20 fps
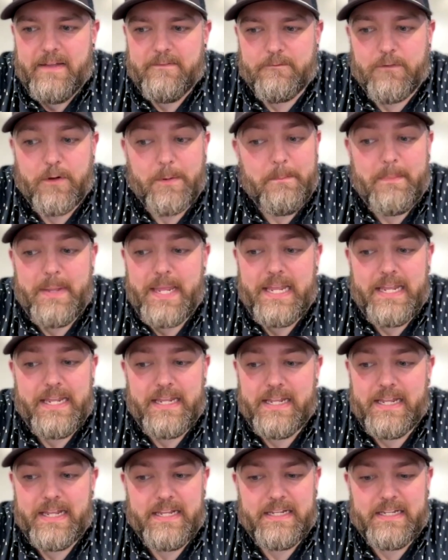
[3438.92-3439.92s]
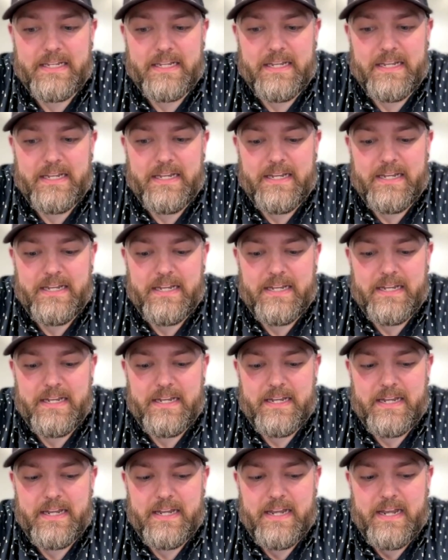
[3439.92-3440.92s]
for me,
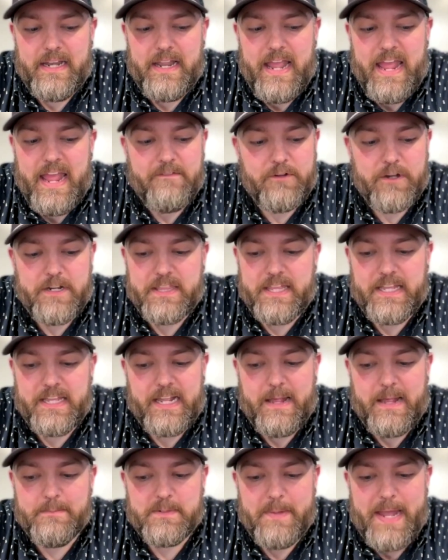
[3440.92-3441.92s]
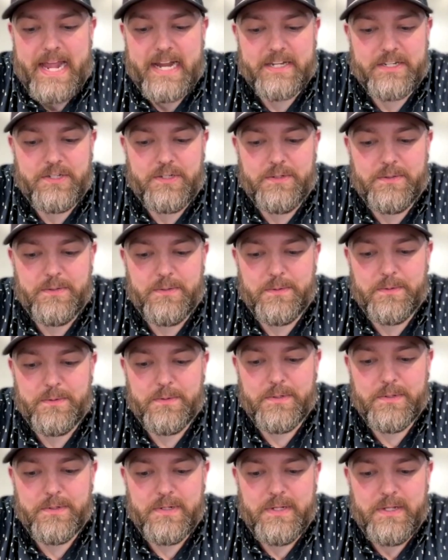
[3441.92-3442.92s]
everything comes back
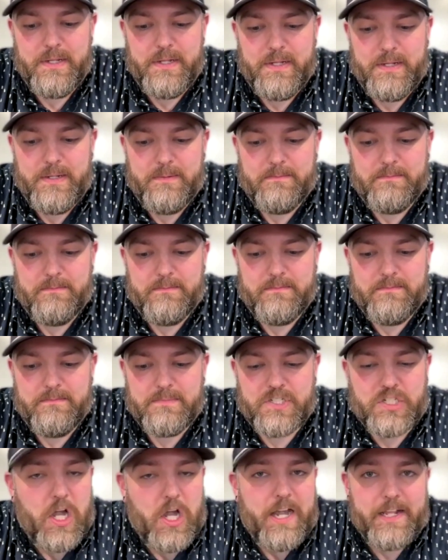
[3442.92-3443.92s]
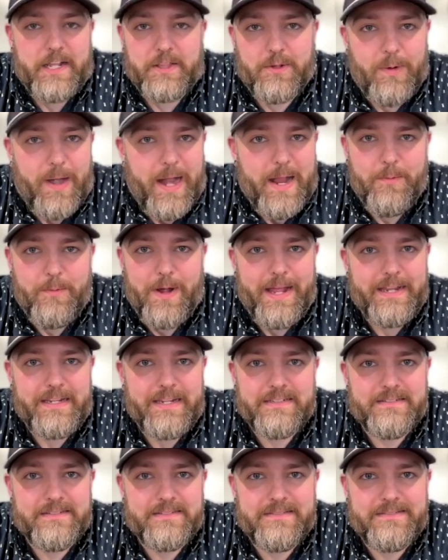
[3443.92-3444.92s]
to starting the right
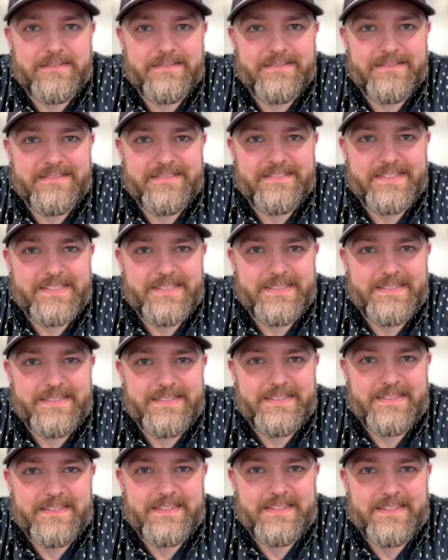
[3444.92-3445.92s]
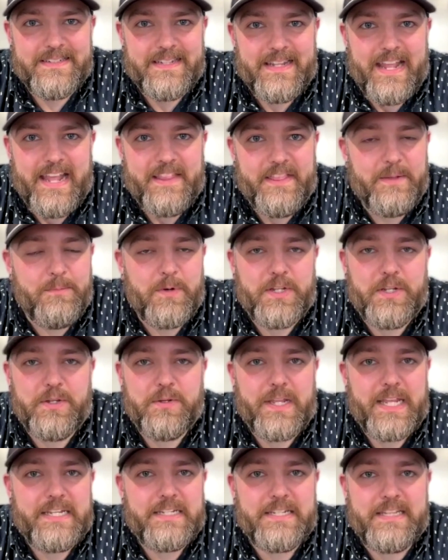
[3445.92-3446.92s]
way. And then when you
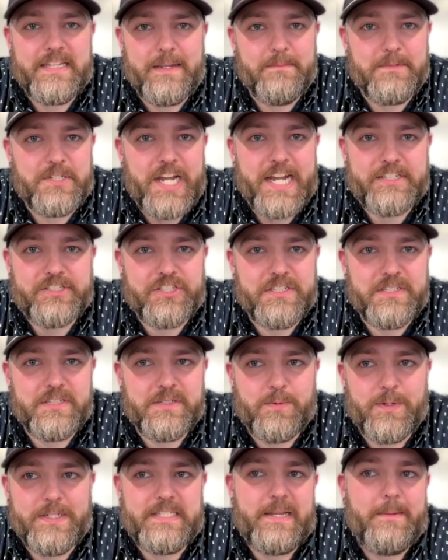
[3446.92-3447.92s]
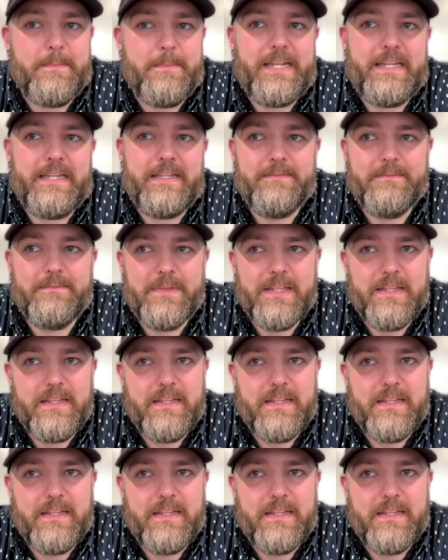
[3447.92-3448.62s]
get to the objections, when somebody,